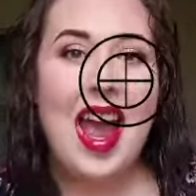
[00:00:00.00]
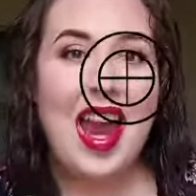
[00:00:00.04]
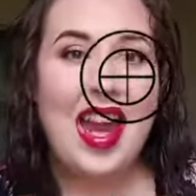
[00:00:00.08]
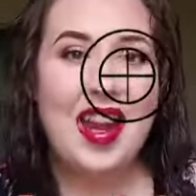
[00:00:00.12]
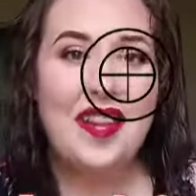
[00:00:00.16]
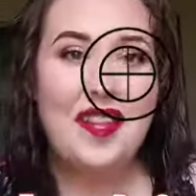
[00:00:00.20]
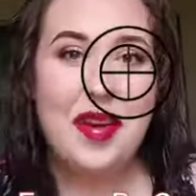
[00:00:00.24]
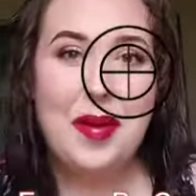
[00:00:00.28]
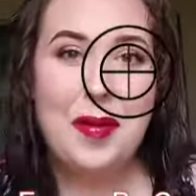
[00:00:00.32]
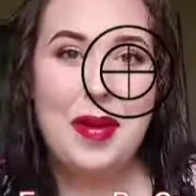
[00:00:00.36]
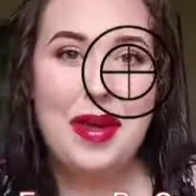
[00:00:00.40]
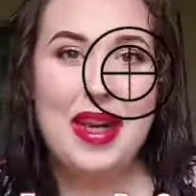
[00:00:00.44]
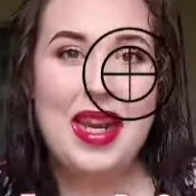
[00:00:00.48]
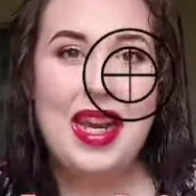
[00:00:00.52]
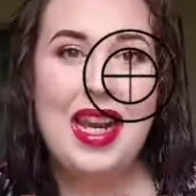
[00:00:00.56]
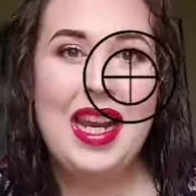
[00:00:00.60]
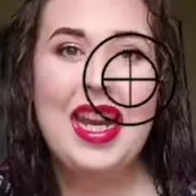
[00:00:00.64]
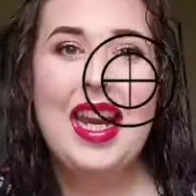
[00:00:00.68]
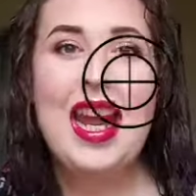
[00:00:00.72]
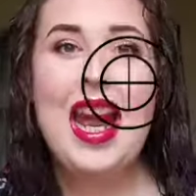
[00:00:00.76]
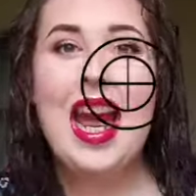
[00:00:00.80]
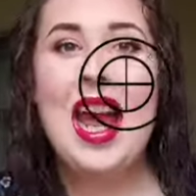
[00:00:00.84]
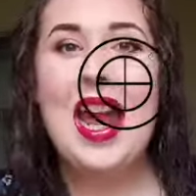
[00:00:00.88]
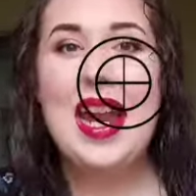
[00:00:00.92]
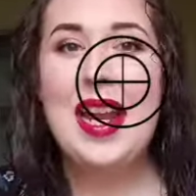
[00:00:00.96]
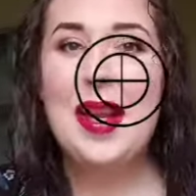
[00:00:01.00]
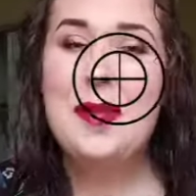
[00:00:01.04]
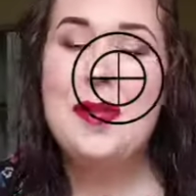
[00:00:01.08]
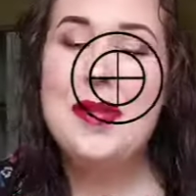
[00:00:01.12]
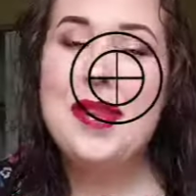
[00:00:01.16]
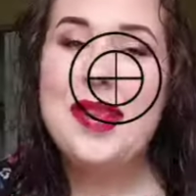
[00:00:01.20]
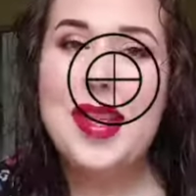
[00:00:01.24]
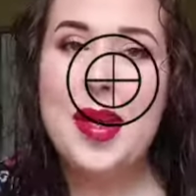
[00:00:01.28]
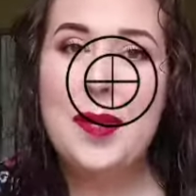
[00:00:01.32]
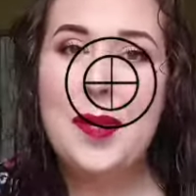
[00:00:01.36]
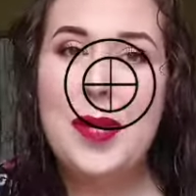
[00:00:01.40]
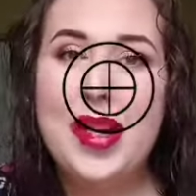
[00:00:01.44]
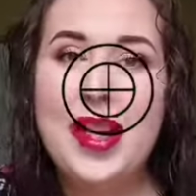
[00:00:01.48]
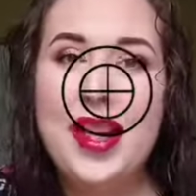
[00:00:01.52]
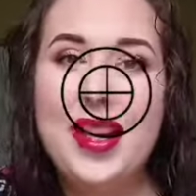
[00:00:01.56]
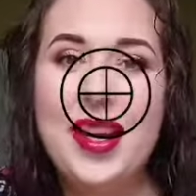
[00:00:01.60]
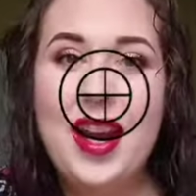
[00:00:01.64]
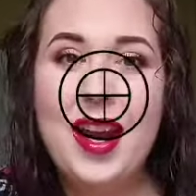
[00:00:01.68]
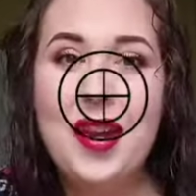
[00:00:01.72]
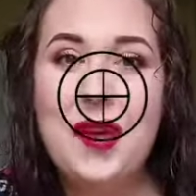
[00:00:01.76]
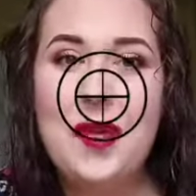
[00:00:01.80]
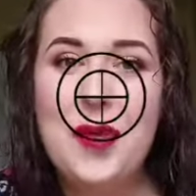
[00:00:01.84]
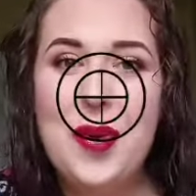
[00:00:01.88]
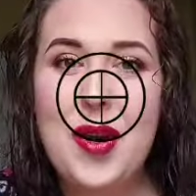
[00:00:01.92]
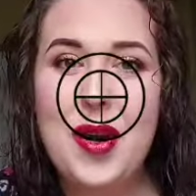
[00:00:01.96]
Hi everybody, I am Summer
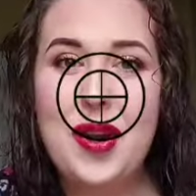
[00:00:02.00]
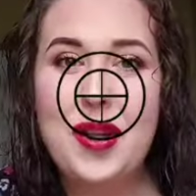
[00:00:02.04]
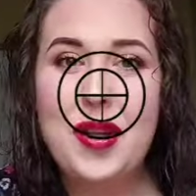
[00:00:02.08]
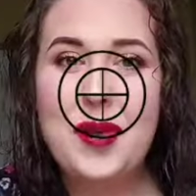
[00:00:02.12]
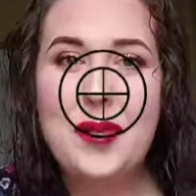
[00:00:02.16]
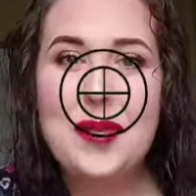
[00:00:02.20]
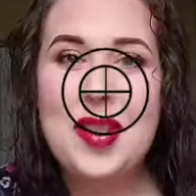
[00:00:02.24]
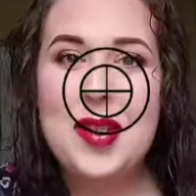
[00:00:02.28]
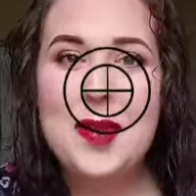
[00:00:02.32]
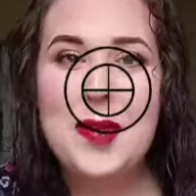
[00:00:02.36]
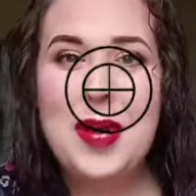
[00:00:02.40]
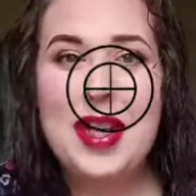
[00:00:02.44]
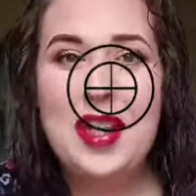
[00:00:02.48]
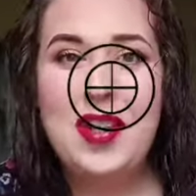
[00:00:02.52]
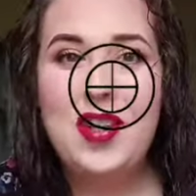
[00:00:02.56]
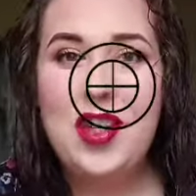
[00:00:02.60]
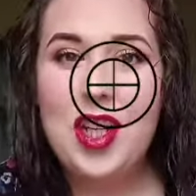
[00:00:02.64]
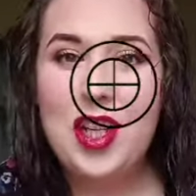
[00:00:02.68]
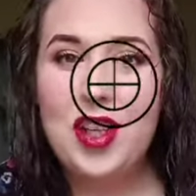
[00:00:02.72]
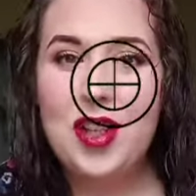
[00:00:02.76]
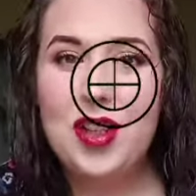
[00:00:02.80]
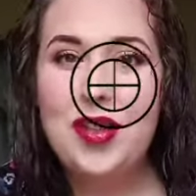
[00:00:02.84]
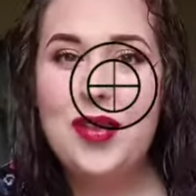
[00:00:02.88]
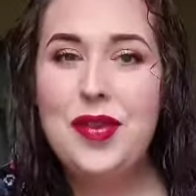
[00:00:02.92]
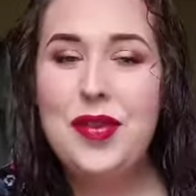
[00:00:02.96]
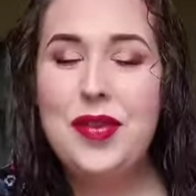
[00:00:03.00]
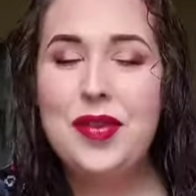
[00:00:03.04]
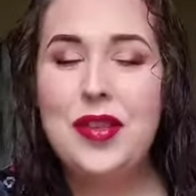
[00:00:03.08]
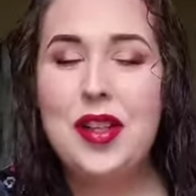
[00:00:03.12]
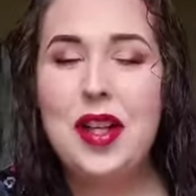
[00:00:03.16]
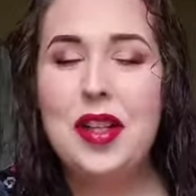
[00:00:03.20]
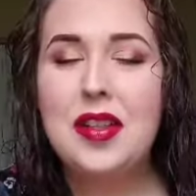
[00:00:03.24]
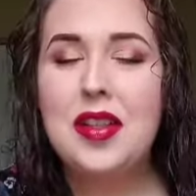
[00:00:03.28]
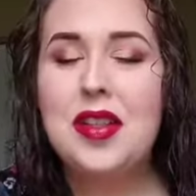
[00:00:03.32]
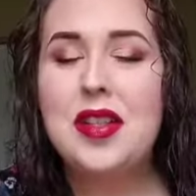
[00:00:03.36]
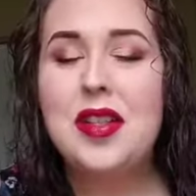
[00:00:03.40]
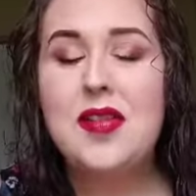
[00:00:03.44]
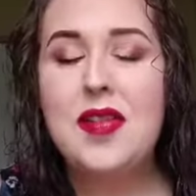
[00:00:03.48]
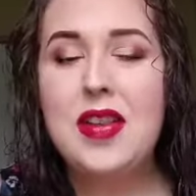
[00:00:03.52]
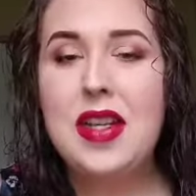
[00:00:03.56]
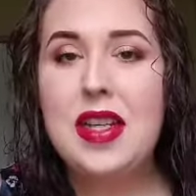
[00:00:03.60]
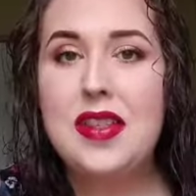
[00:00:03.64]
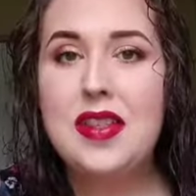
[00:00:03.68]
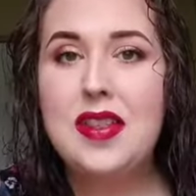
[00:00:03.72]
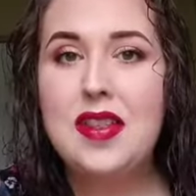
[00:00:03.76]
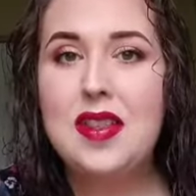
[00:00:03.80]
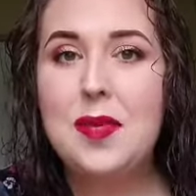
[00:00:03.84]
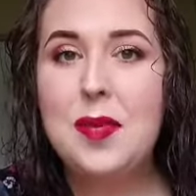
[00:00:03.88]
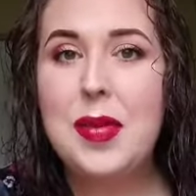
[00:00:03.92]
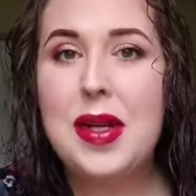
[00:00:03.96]
and welcome to my channel, Flawless
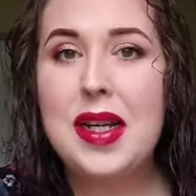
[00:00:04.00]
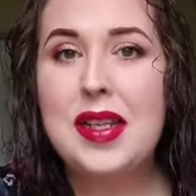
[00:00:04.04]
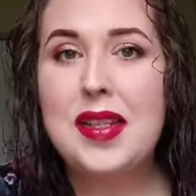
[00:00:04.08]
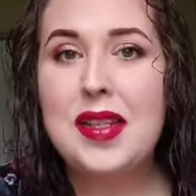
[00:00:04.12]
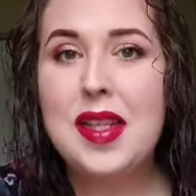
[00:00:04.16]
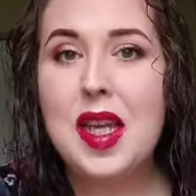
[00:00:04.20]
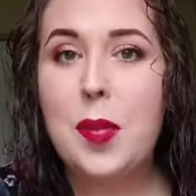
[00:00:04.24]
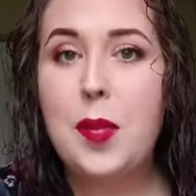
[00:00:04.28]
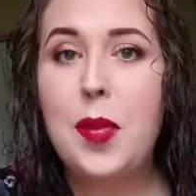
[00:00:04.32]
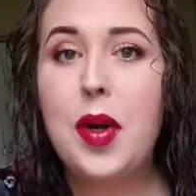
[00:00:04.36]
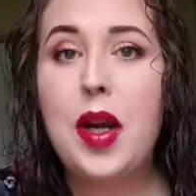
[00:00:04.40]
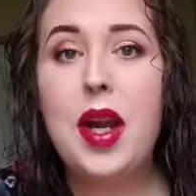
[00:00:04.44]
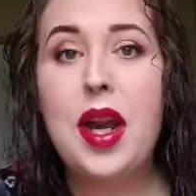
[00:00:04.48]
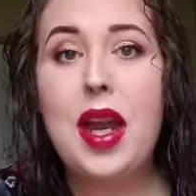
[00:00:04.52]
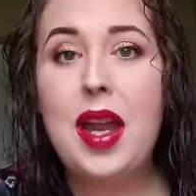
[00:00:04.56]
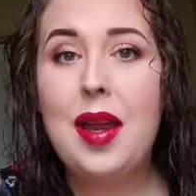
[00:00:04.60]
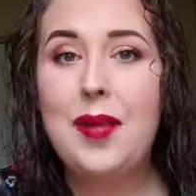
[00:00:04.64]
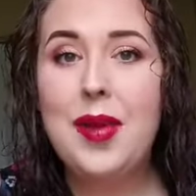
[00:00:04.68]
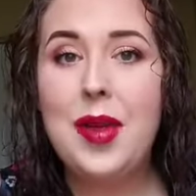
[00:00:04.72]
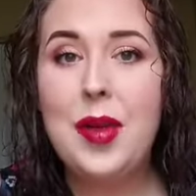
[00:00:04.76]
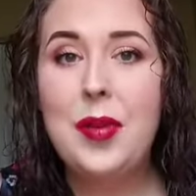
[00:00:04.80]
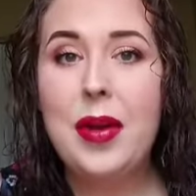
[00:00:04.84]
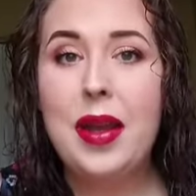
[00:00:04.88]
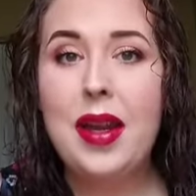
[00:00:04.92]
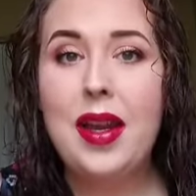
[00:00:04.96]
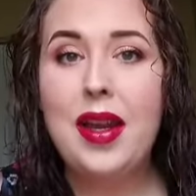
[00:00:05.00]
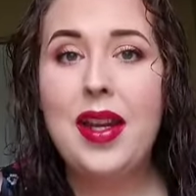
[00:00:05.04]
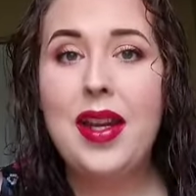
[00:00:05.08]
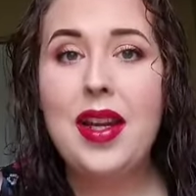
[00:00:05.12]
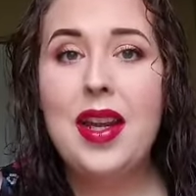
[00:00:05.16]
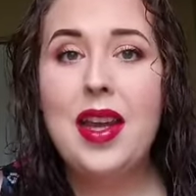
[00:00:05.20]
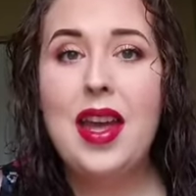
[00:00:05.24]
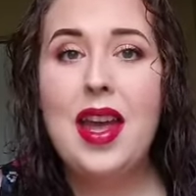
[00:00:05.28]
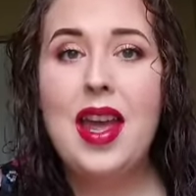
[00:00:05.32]
Faces by Summer MUA.